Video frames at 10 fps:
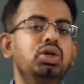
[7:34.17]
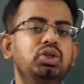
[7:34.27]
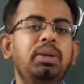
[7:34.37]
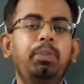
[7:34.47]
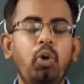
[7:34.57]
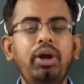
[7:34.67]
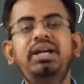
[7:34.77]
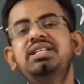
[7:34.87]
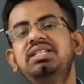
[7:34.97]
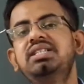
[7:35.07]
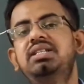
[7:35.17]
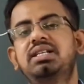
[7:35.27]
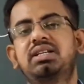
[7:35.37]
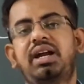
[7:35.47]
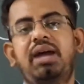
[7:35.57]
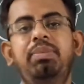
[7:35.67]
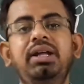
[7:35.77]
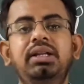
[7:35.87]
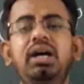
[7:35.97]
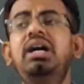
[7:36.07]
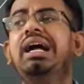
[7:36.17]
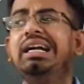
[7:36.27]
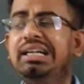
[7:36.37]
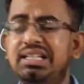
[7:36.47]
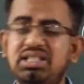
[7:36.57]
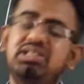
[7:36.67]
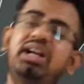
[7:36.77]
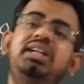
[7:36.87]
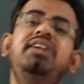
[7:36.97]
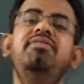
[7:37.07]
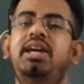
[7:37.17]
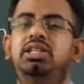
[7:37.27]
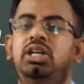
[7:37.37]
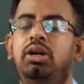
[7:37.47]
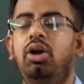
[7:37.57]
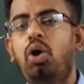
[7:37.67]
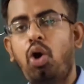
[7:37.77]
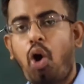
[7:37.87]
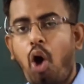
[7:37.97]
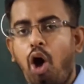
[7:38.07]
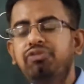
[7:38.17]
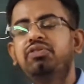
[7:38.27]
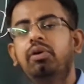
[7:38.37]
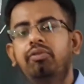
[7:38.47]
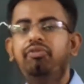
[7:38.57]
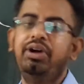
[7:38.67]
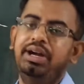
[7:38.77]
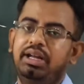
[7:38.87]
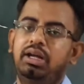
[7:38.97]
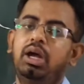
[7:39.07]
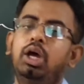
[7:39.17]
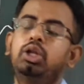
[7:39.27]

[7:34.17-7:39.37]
So the poet is just describing the destructive nature of wind.